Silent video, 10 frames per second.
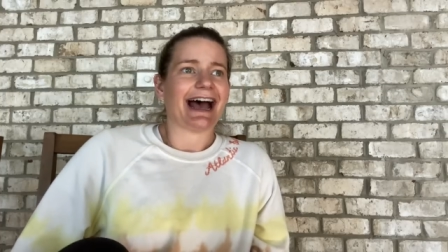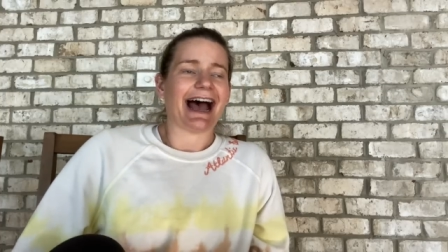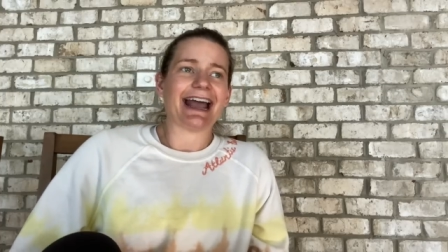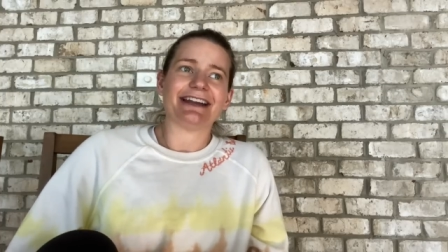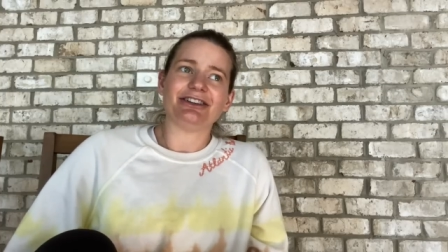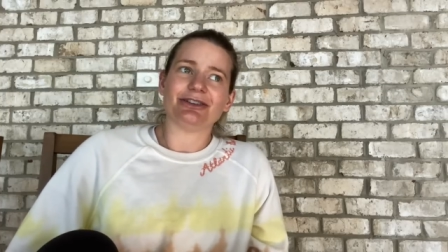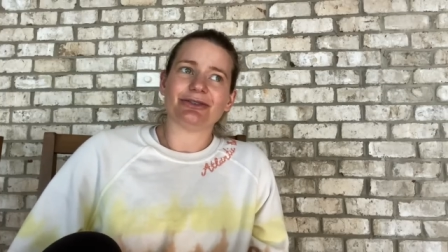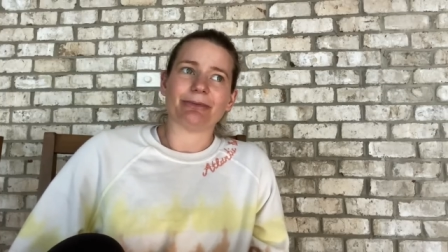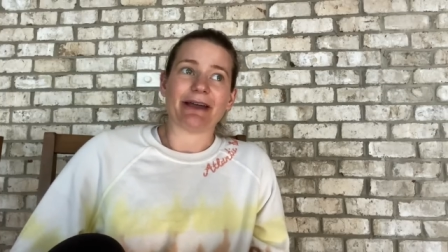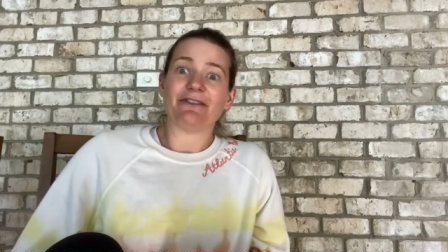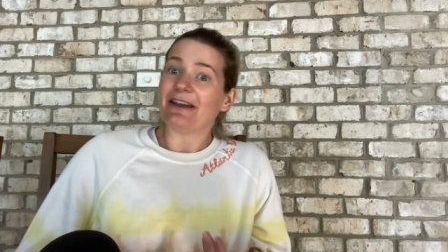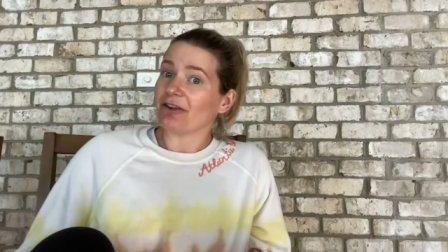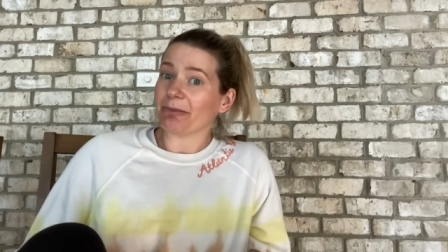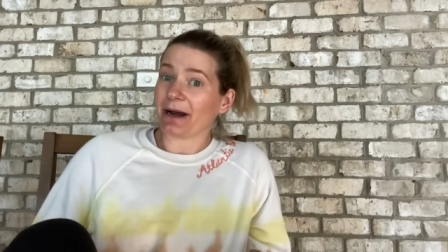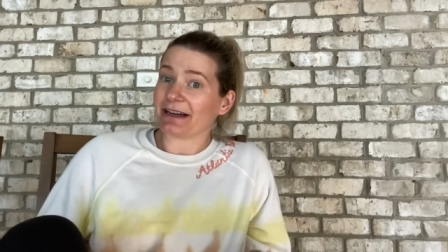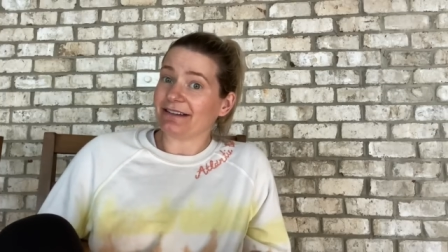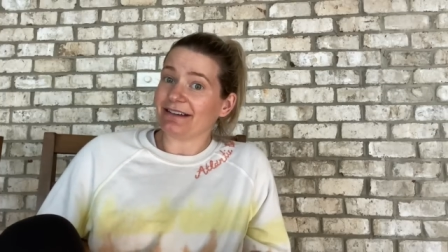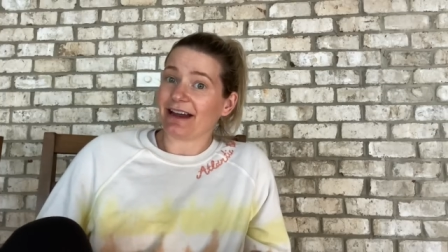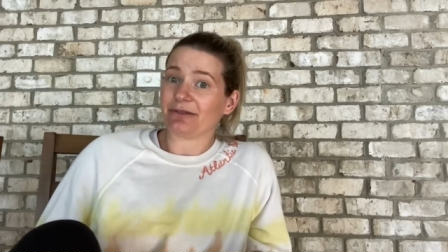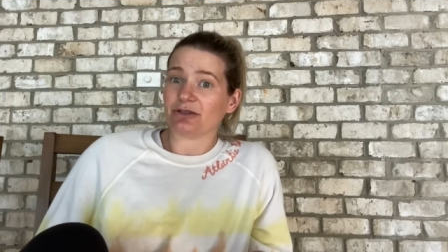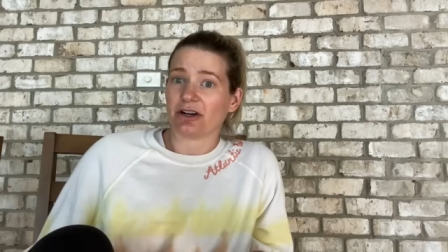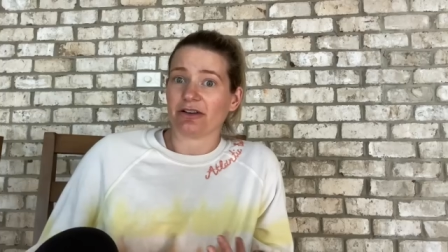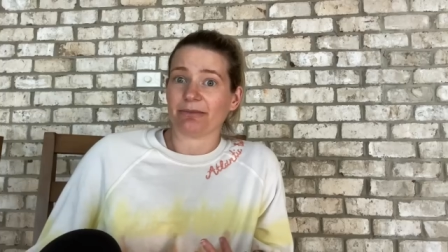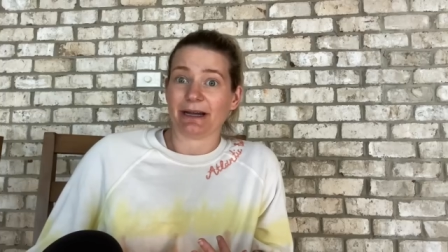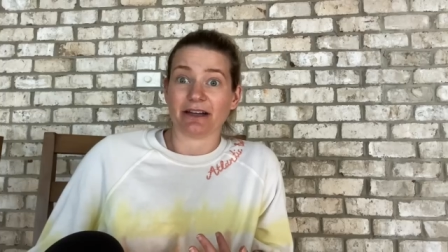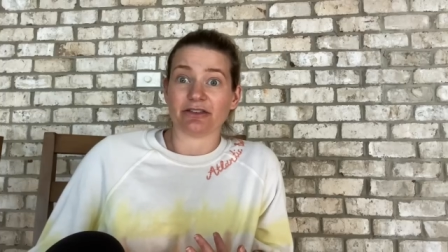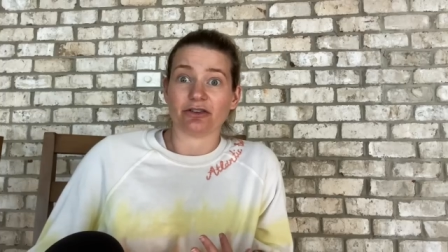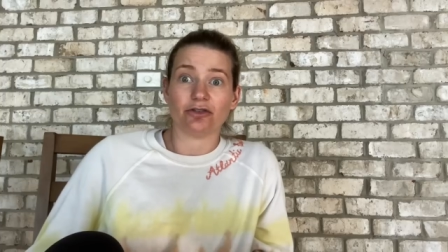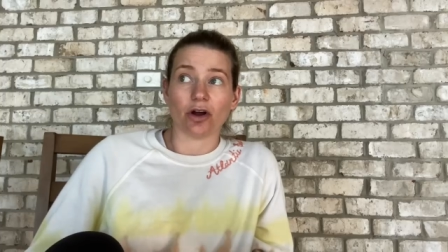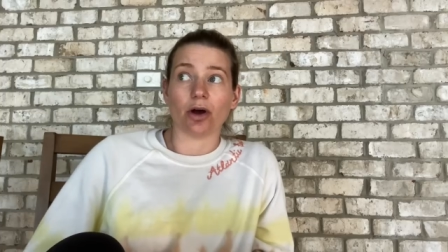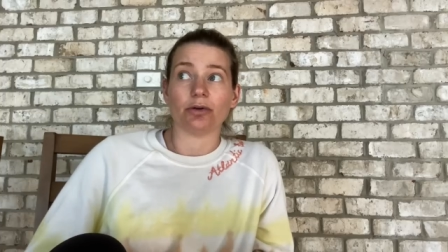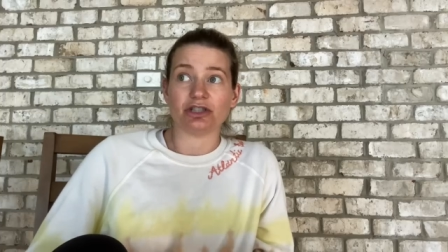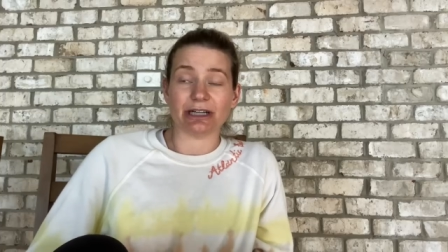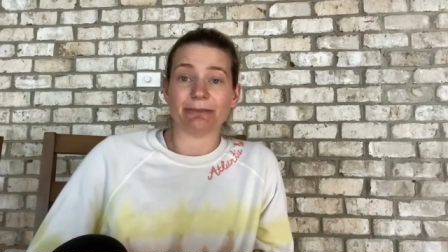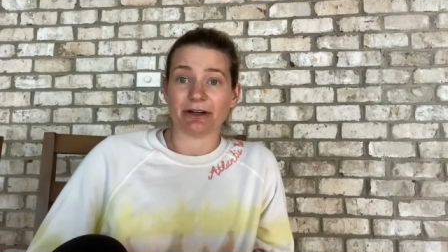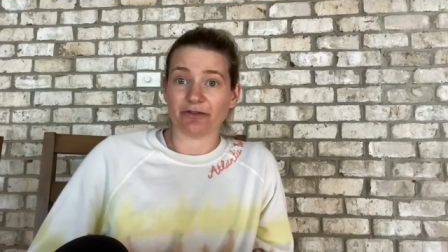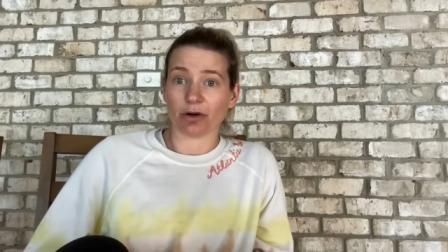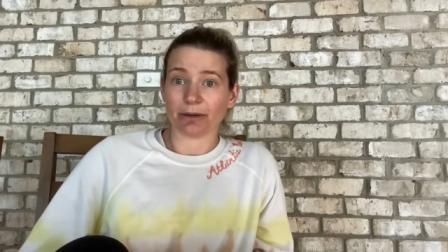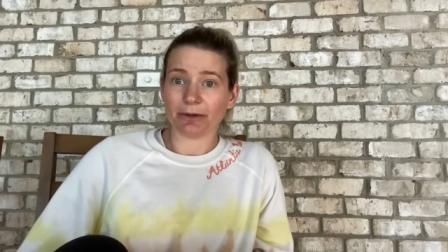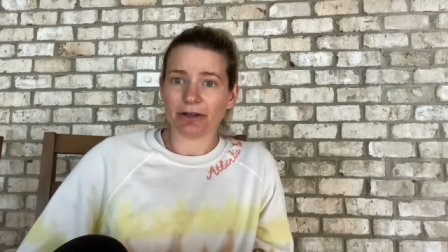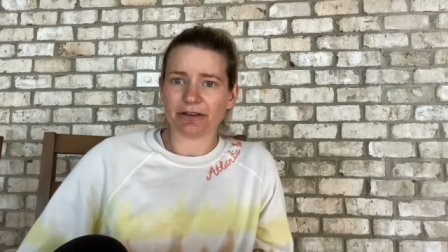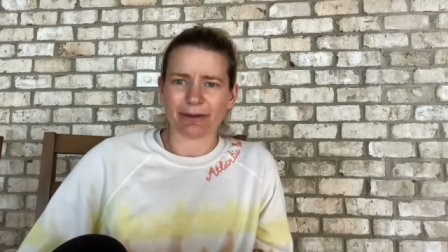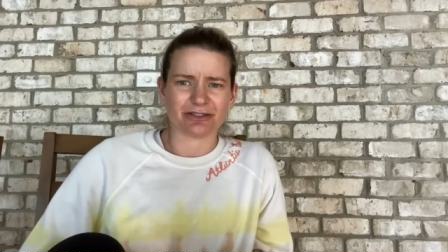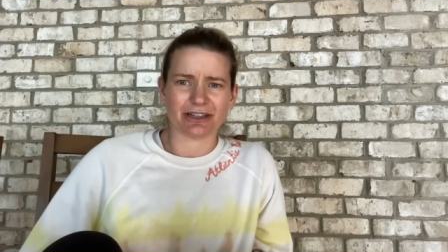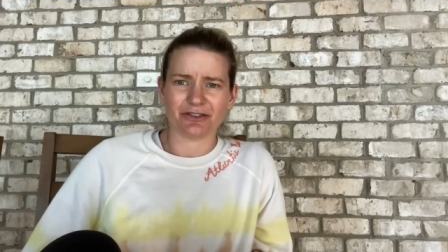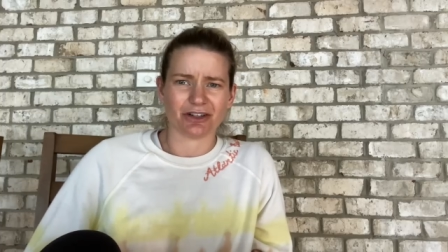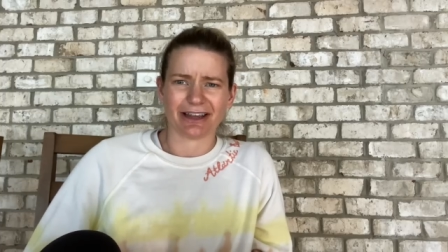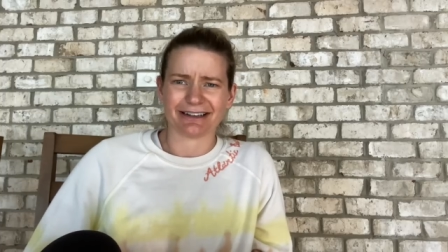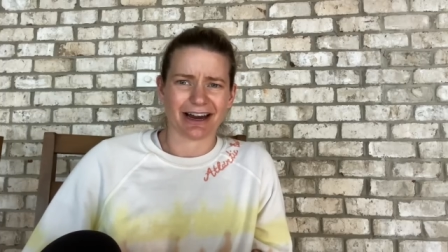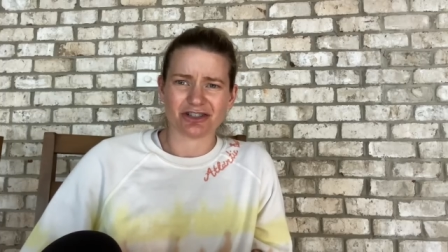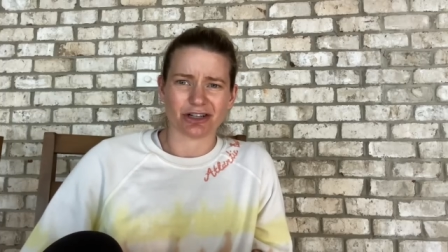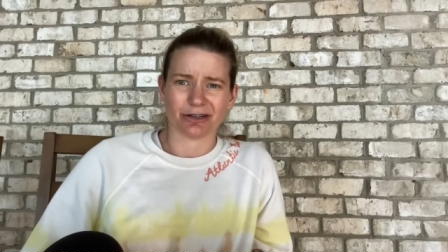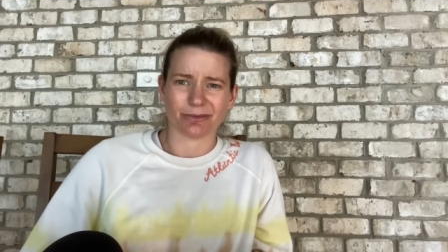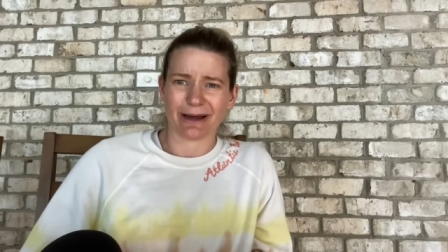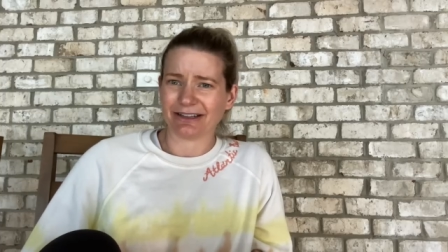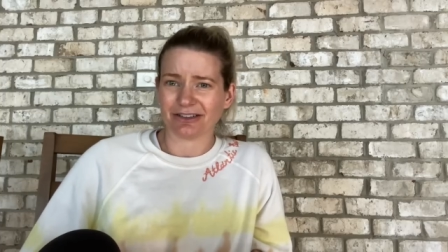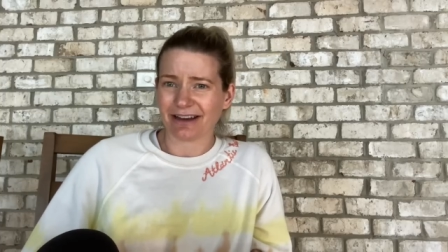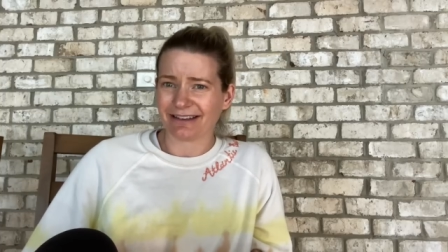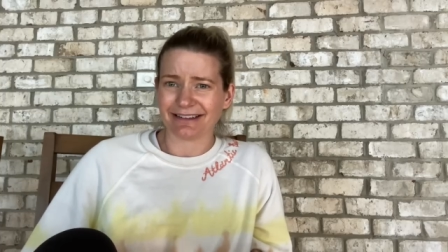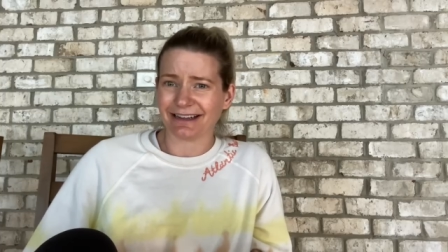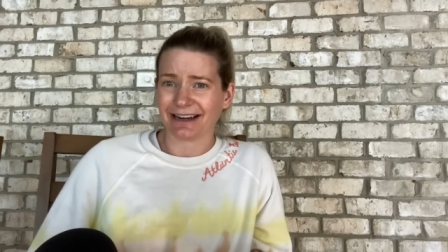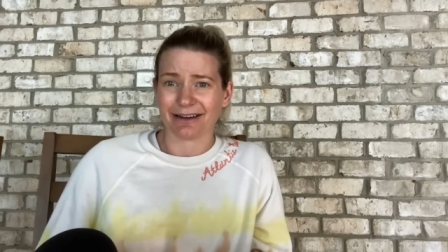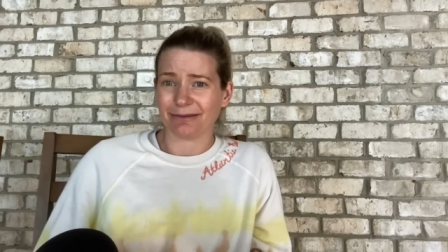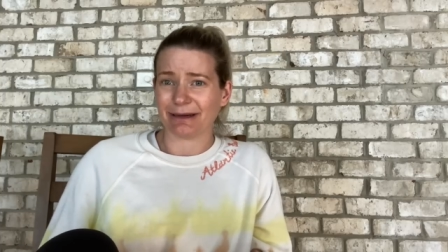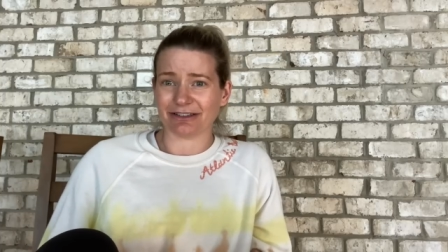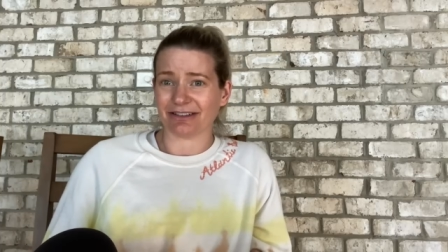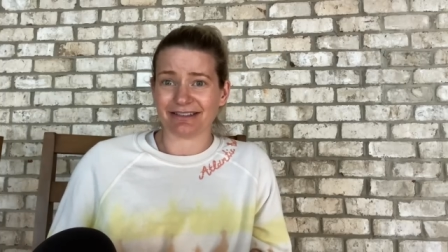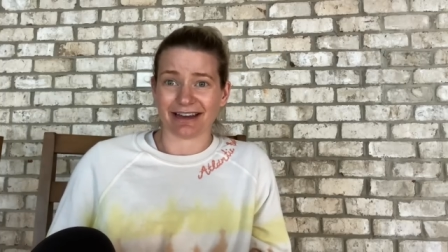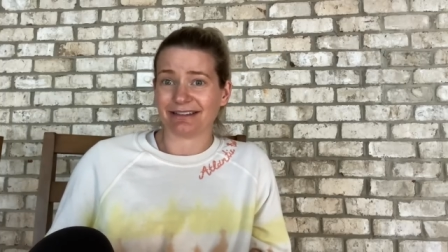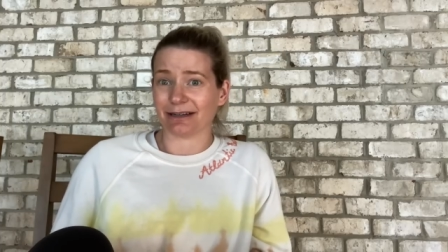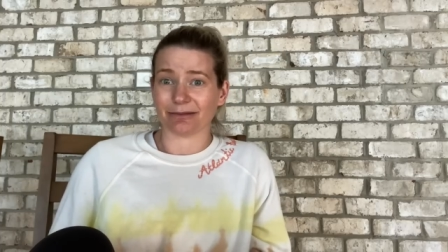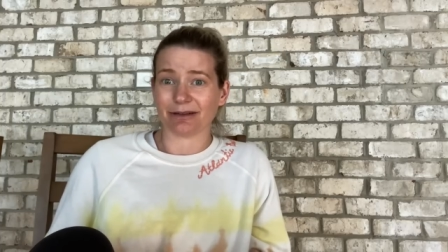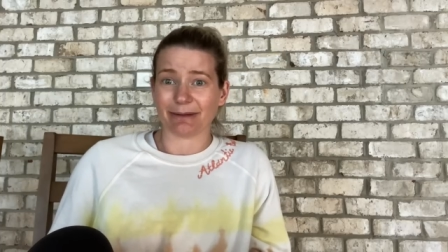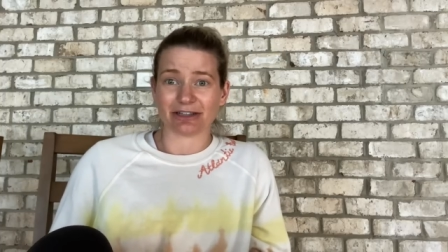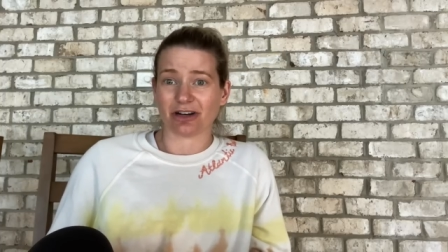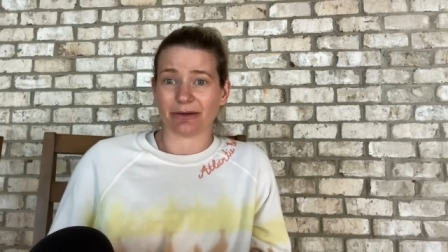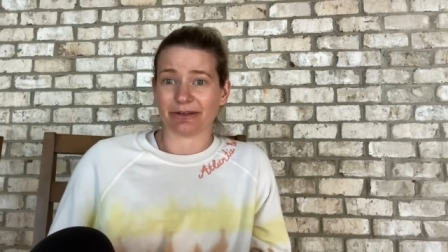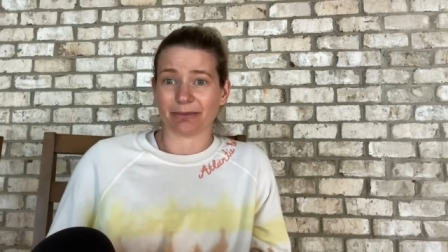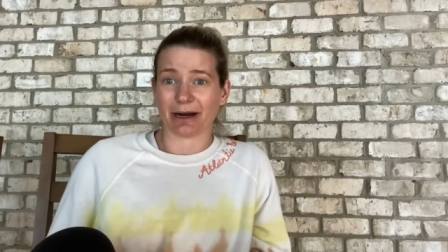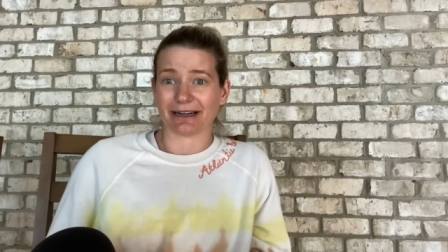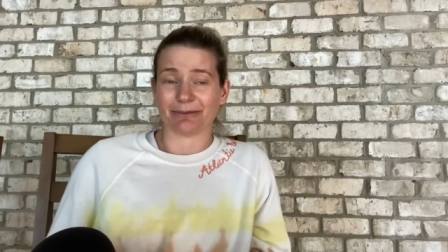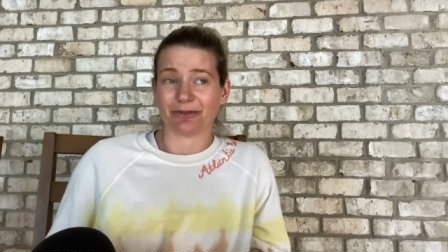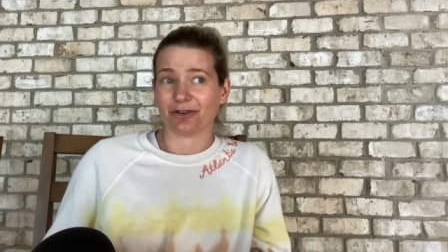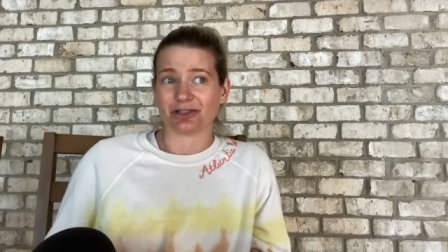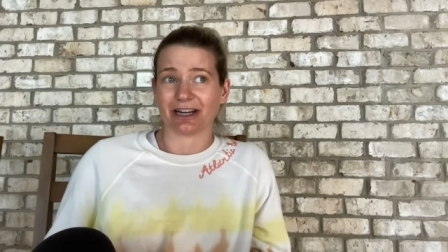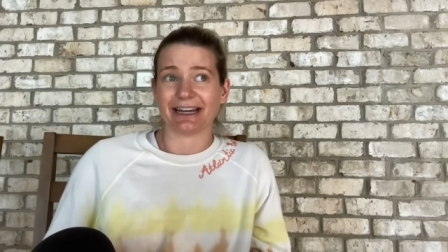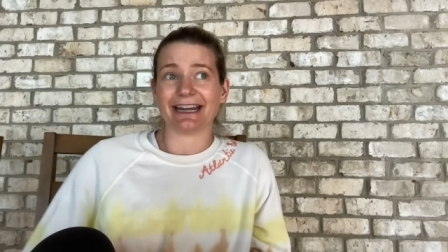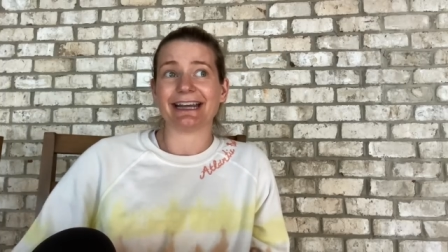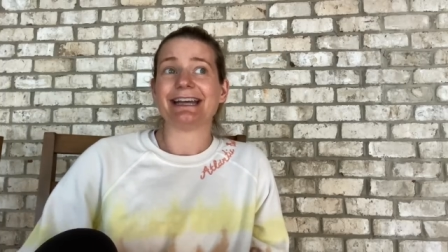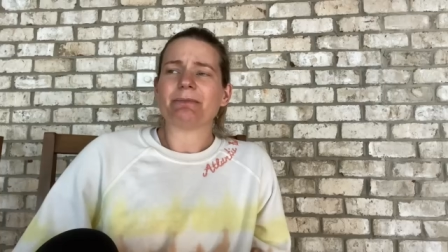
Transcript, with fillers: I had used my favorite pregnancy tests, which are, because they're so cheap and affordable, especially if you're like not sure when you're testing. And I had been just testing to make sure I wasn't pregnant before drinking.